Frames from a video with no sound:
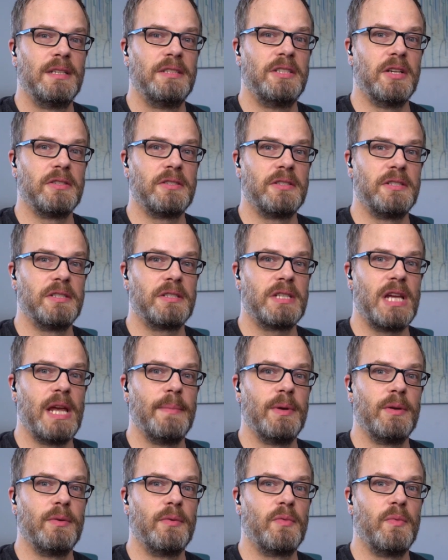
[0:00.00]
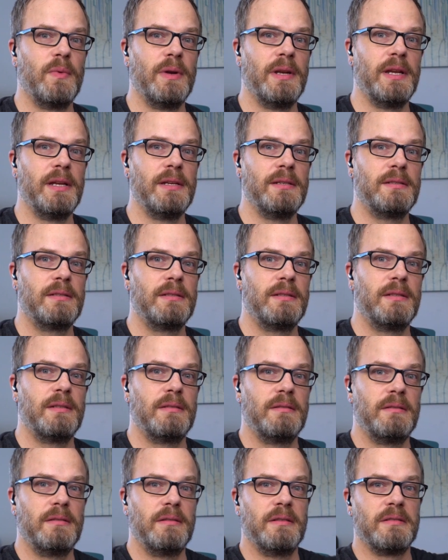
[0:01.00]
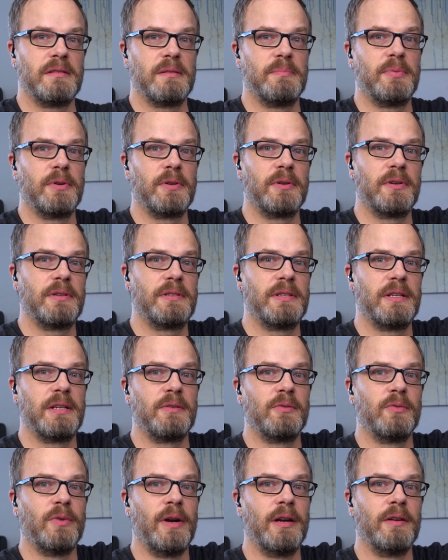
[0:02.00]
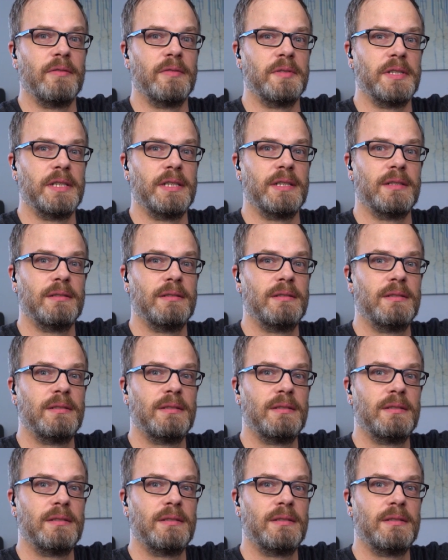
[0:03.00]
Chelsea just came in with Wendy's. There's a burger sitting right over there,